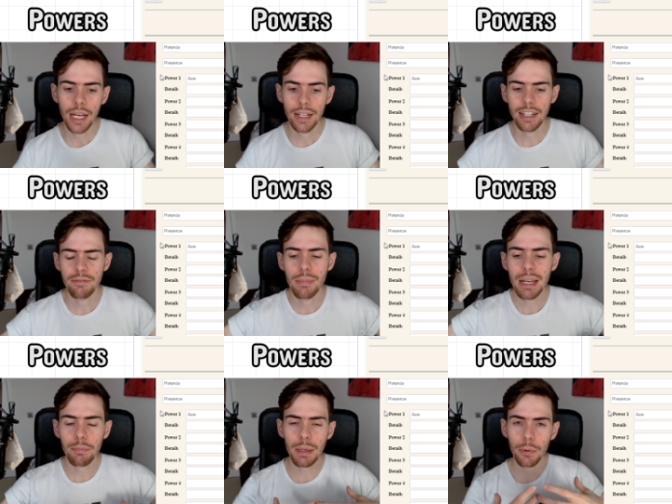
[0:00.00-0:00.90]
kind of
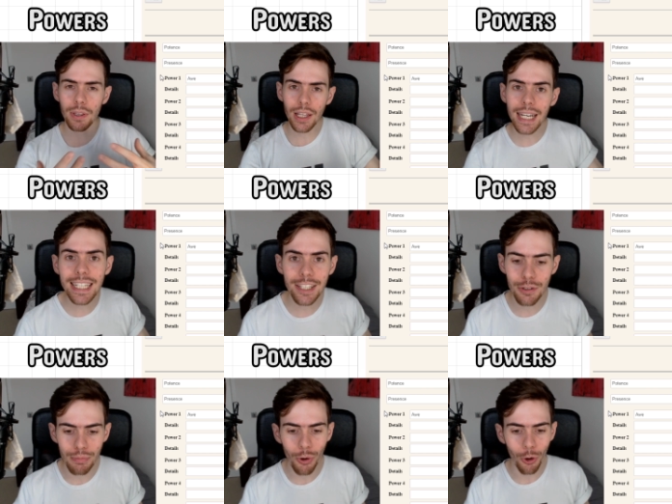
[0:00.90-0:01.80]
make people like
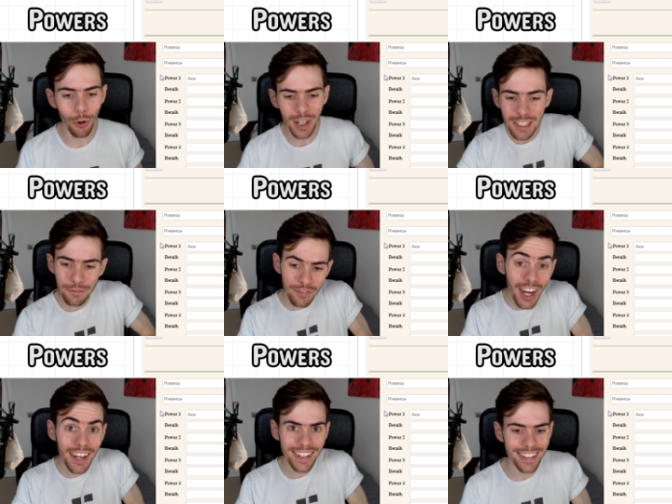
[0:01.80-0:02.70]
you more. It's
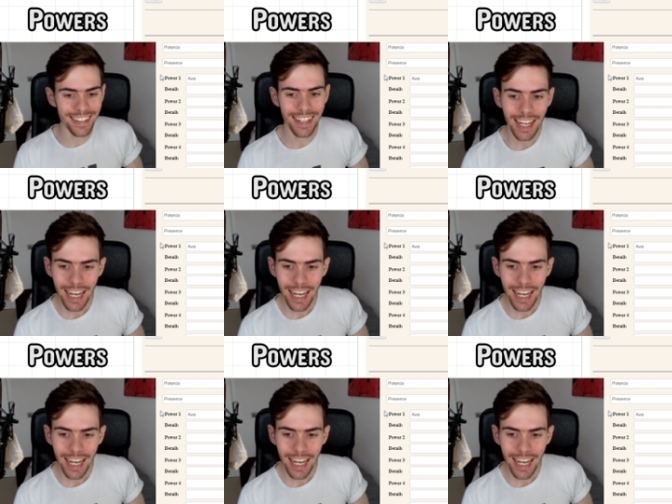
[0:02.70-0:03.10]
fun!